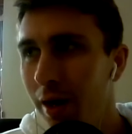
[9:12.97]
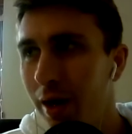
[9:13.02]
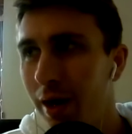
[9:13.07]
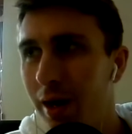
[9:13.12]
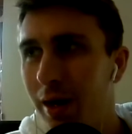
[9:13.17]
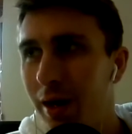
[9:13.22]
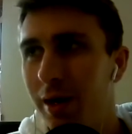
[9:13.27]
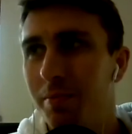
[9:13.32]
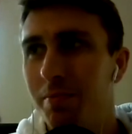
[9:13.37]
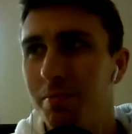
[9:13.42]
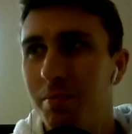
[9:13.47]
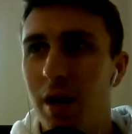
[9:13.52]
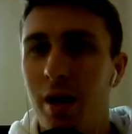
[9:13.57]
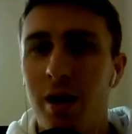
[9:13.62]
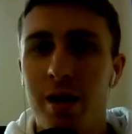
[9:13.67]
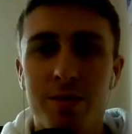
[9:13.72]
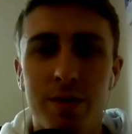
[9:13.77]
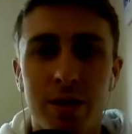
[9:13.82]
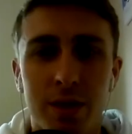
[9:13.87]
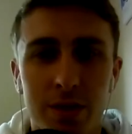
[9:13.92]

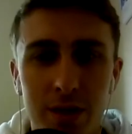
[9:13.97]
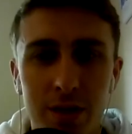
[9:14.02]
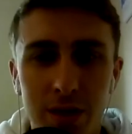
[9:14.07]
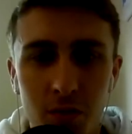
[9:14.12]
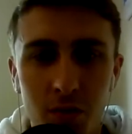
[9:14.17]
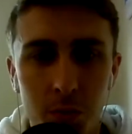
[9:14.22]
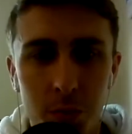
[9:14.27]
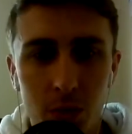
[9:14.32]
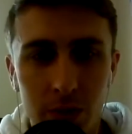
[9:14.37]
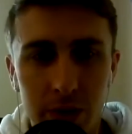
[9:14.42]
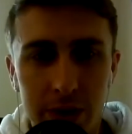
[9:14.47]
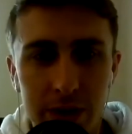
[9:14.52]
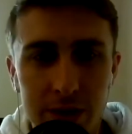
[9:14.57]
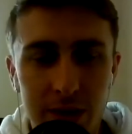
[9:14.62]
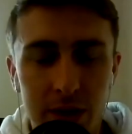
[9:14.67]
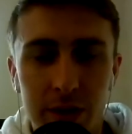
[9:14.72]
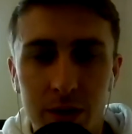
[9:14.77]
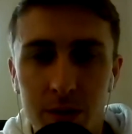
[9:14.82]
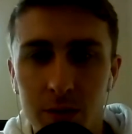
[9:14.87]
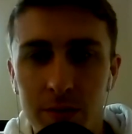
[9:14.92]
I think that Liverpool
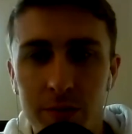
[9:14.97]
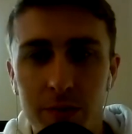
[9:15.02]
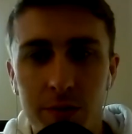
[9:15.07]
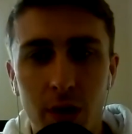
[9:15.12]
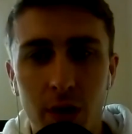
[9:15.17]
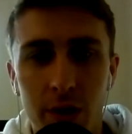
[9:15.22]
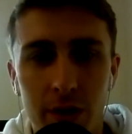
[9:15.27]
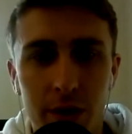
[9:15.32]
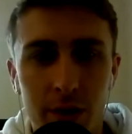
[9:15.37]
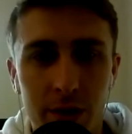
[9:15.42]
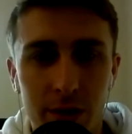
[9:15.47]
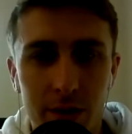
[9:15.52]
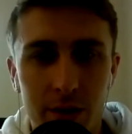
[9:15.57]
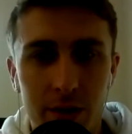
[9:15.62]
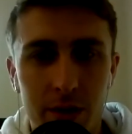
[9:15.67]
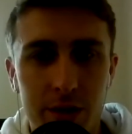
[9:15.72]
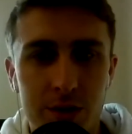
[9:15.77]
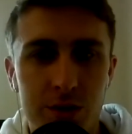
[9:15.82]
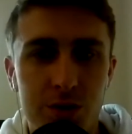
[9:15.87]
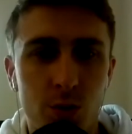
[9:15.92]
easily could have got
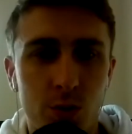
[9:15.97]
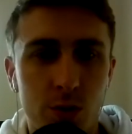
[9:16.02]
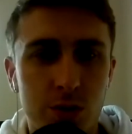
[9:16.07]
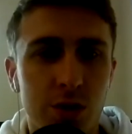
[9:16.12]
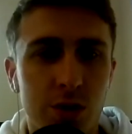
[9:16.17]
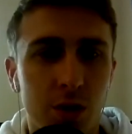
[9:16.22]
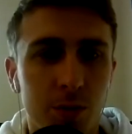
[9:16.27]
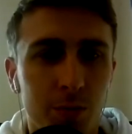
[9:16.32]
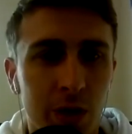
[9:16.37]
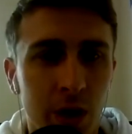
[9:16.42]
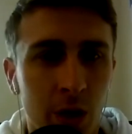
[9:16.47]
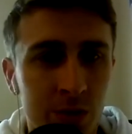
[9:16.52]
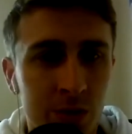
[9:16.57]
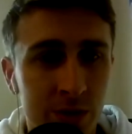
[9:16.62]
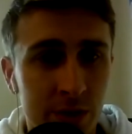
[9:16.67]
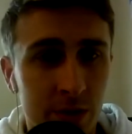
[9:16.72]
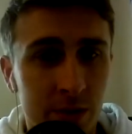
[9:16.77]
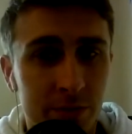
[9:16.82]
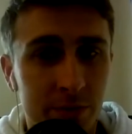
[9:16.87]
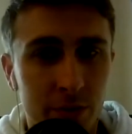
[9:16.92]
a short-term loan
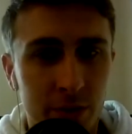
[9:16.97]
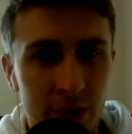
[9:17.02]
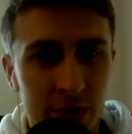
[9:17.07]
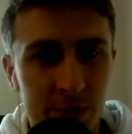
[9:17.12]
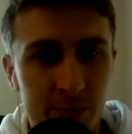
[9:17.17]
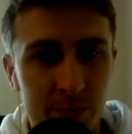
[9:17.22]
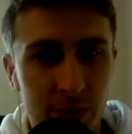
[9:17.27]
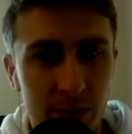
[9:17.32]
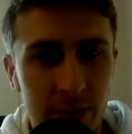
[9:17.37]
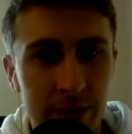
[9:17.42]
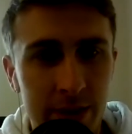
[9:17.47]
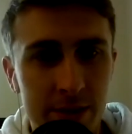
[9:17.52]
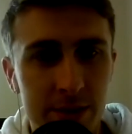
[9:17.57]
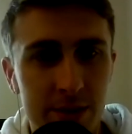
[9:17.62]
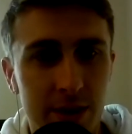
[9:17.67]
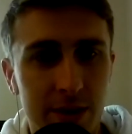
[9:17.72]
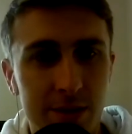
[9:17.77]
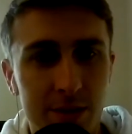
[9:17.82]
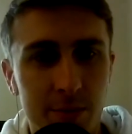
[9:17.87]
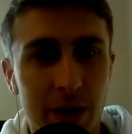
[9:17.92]
deal for an experienced
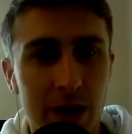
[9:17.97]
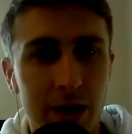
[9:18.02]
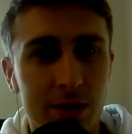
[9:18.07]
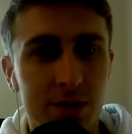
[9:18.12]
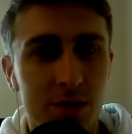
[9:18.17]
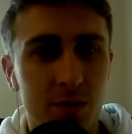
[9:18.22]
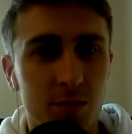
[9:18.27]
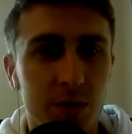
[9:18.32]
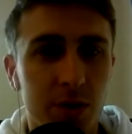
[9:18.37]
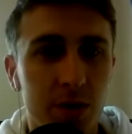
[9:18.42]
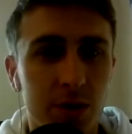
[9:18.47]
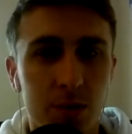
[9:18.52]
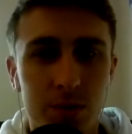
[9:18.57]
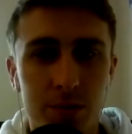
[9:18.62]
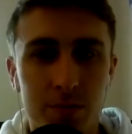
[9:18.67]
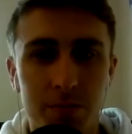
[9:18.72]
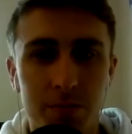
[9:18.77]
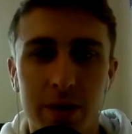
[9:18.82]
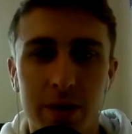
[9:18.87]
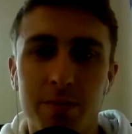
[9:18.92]
centre-back, someone who,
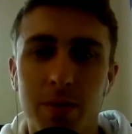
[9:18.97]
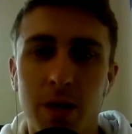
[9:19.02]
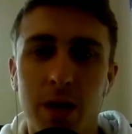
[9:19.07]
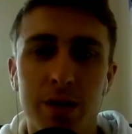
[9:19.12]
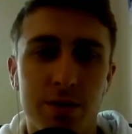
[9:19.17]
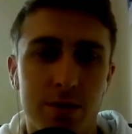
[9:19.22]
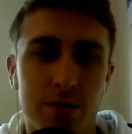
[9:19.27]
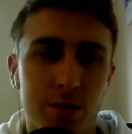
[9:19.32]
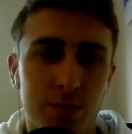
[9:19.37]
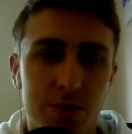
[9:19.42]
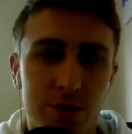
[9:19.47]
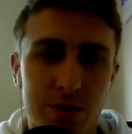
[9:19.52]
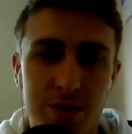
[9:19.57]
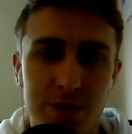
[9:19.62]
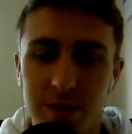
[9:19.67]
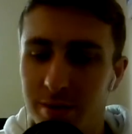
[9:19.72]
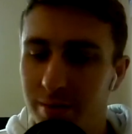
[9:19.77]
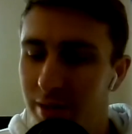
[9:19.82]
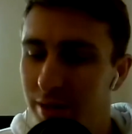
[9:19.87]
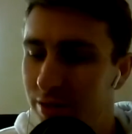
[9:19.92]
I don't know, just
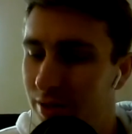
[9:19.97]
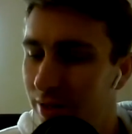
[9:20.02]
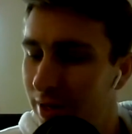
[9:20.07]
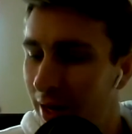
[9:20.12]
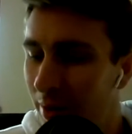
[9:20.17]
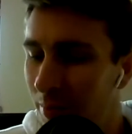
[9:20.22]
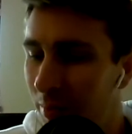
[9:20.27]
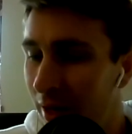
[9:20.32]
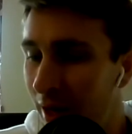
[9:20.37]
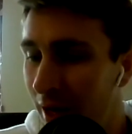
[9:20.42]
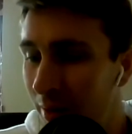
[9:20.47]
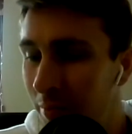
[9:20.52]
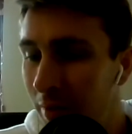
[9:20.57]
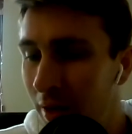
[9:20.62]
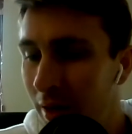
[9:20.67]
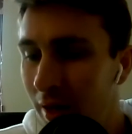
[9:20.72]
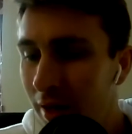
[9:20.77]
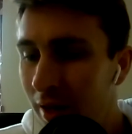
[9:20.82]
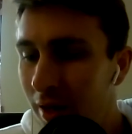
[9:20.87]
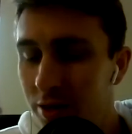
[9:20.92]
to name a name,
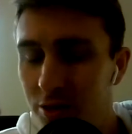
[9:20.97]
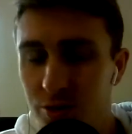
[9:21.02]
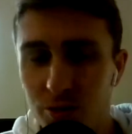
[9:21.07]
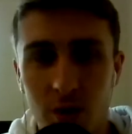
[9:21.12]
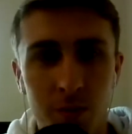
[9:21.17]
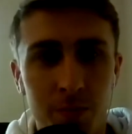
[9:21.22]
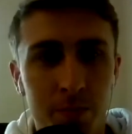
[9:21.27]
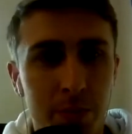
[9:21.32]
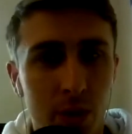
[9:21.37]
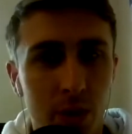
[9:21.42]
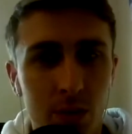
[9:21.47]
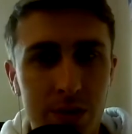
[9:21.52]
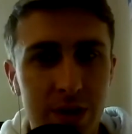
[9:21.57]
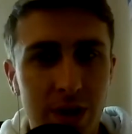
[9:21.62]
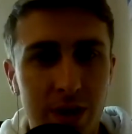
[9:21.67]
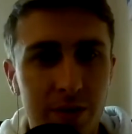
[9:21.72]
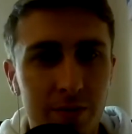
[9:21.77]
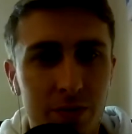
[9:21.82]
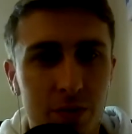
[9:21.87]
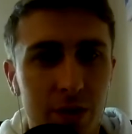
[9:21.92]
Jerome
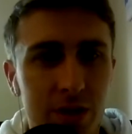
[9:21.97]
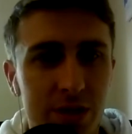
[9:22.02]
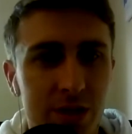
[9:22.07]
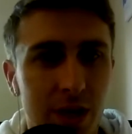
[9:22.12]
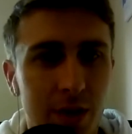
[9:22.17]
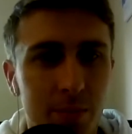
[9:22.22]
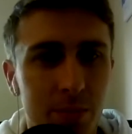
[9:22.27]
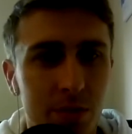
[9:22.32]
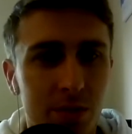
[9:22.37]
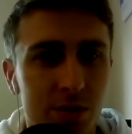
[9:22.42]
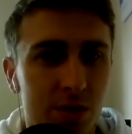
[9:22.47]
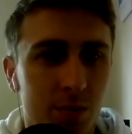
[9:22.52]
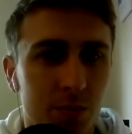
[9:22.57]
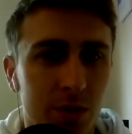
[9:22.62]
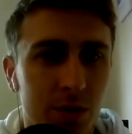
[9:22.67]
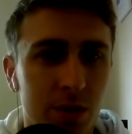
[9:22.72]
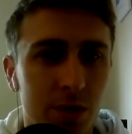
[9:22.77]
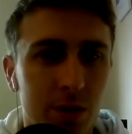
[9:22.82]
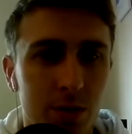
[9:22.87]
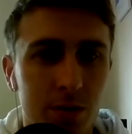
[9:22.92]
Boateng, for example,
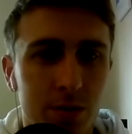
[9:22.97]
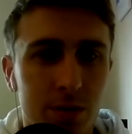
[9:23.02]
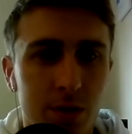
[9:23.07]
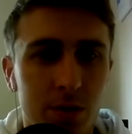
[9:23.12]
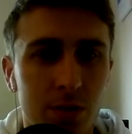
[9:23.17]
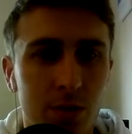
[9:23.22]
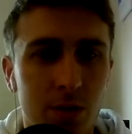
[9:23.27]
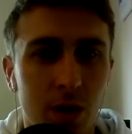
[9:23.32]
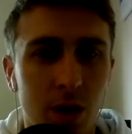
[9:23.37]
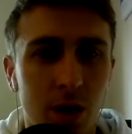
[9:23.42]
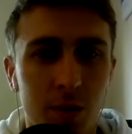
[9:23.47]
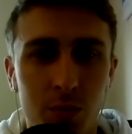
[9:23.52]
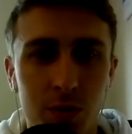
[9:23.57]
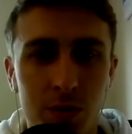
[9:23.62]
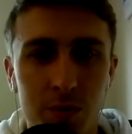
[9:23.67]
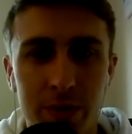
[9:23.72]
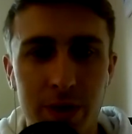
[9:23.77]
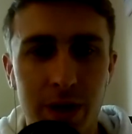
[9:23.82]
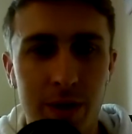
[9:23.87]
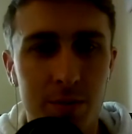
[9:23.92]
someone who Klopp would
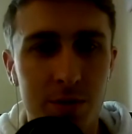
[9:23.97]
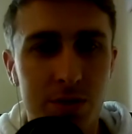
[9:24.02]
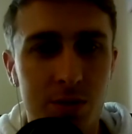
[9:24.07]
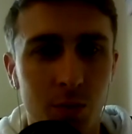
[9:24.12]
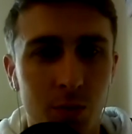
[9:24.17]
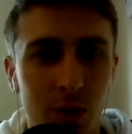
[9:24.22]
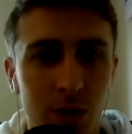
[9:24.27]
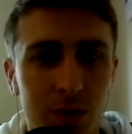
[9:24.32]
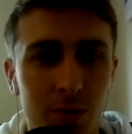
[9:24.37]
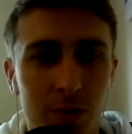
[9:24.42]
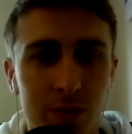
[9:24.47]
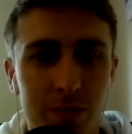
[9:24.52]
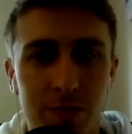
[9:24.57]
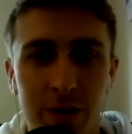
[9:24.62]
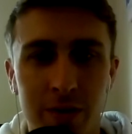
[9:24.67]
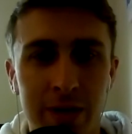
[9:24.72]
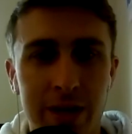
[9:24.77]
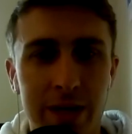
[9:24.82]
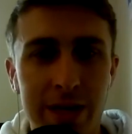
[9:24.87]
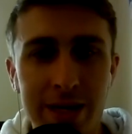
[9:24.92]
have been able to work with
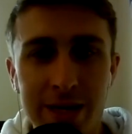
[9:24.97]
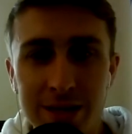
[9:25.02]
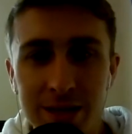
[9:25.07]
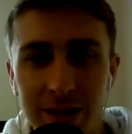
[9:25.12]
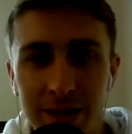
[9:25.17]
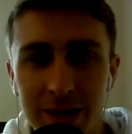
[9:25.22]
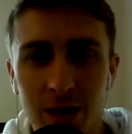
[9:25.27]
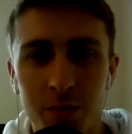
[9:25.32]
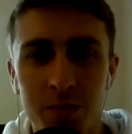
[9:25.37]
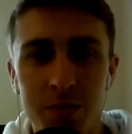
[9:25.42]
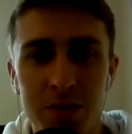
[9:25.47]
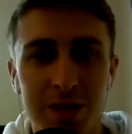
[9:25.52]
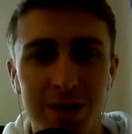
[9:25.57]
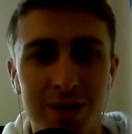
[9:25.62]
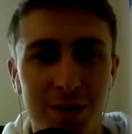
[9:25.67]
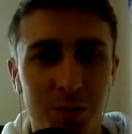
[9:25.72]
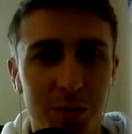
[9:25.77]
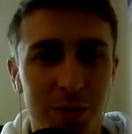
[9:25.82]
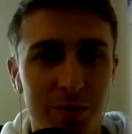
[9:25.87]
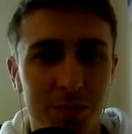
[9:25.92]
very easily, obviously
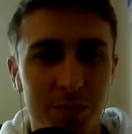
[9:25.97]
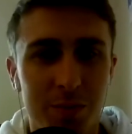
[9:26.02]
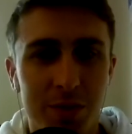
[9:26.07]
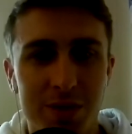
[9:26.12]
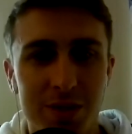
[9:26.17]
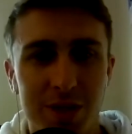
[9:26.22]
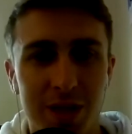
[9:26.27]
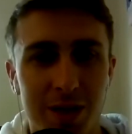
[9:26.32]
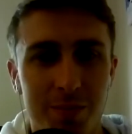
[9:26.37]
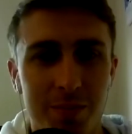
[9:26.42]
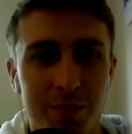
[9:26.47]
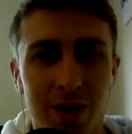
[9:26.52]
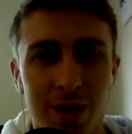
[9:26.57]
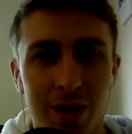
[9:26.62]
coming from the same